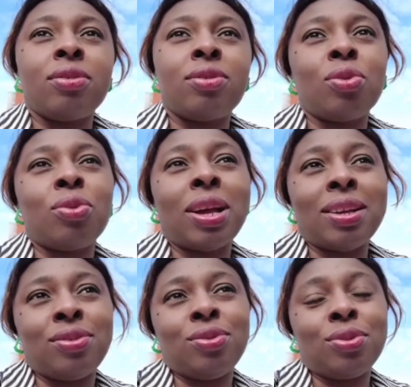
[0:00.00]
so
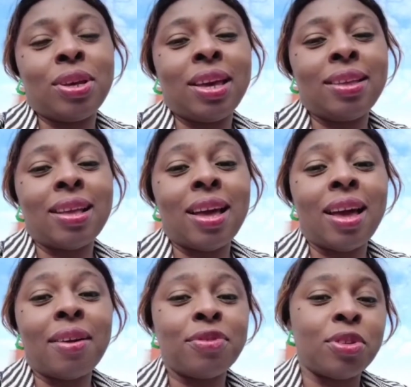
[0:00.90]
that you can
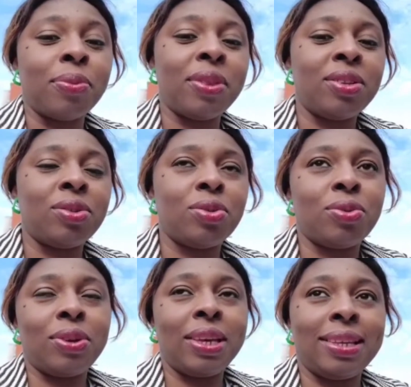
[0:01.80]
have something
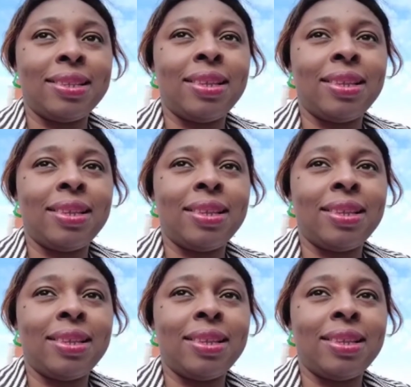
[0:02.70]
to eat.